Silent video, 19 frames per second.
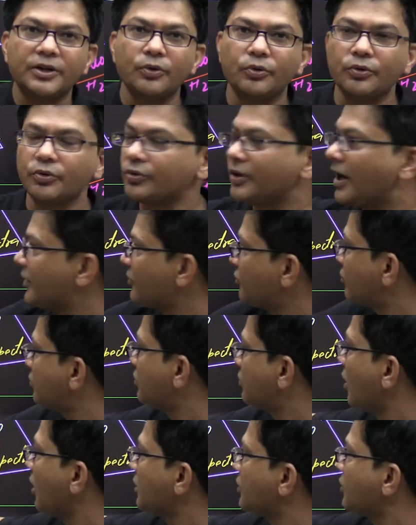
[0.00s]
You know that
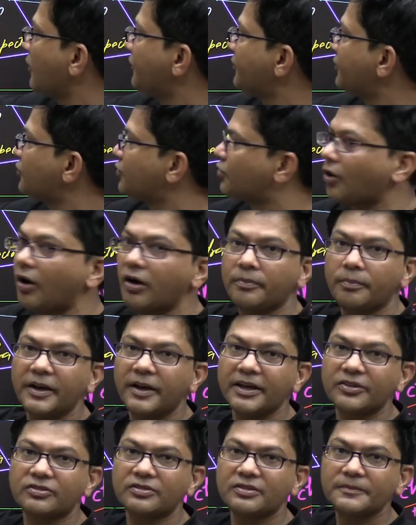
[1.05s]
salt of strong
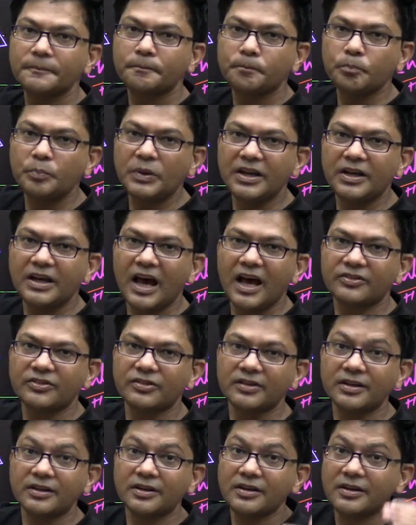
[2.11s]
base, weak
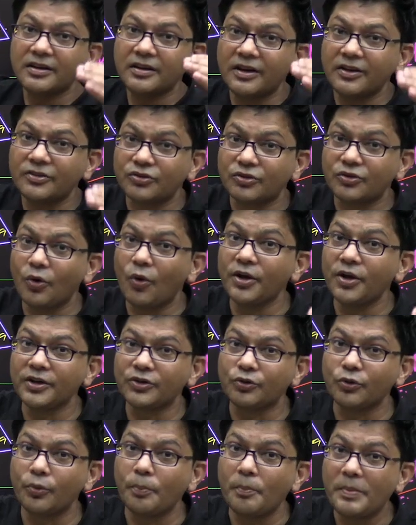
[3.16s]
acid, is going
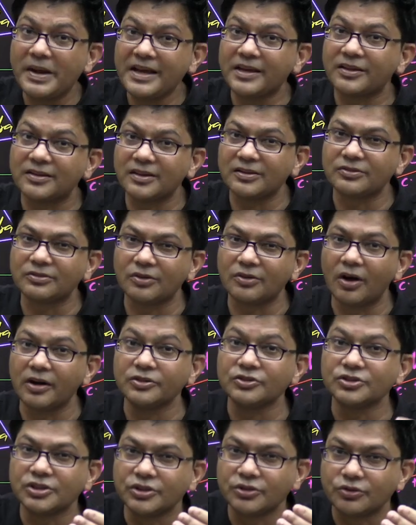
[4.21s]
to make this
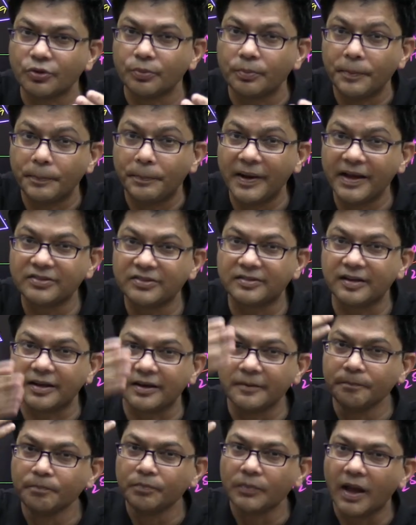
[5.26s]
solution to be
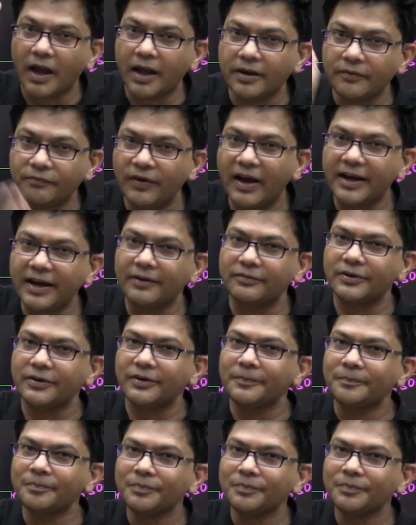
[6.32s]
basic. And whenever